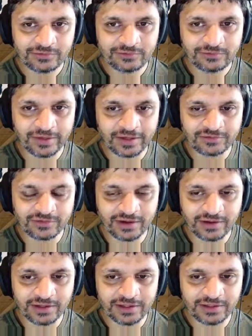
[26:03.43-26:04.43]
to
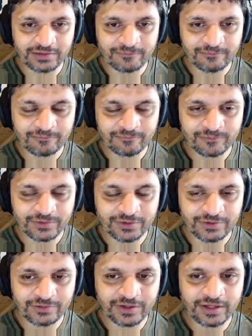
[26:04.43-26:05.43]
xi.
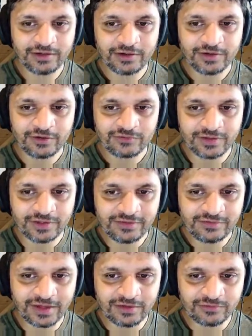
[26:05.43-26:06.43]
Okay, so in
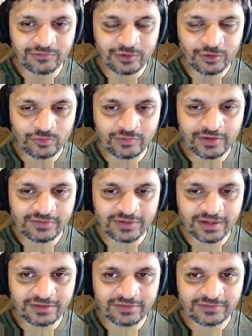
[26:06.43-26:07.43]
this case, if I look at this
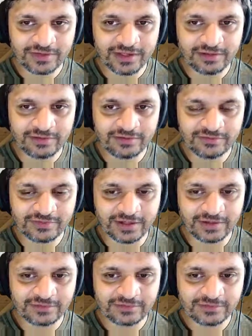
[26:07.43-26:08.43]
x and this
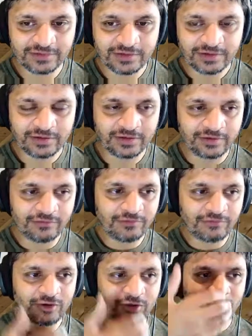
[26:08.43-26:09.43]
x, now if
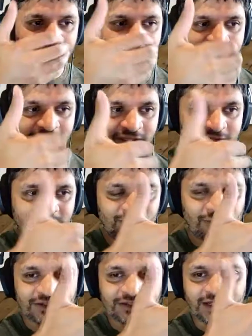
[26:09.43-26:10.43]
I've got my z
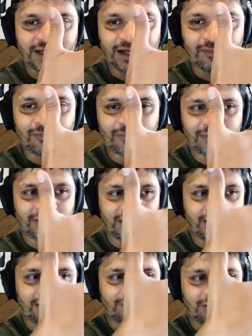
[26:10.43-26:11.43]
pointing up
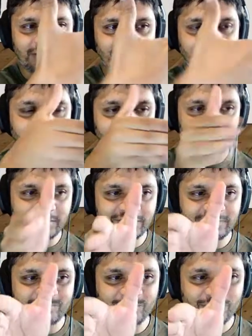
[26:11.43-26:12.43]
and my
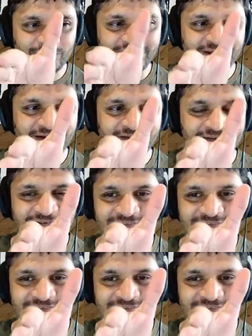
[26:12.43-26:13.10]
x pointing out of the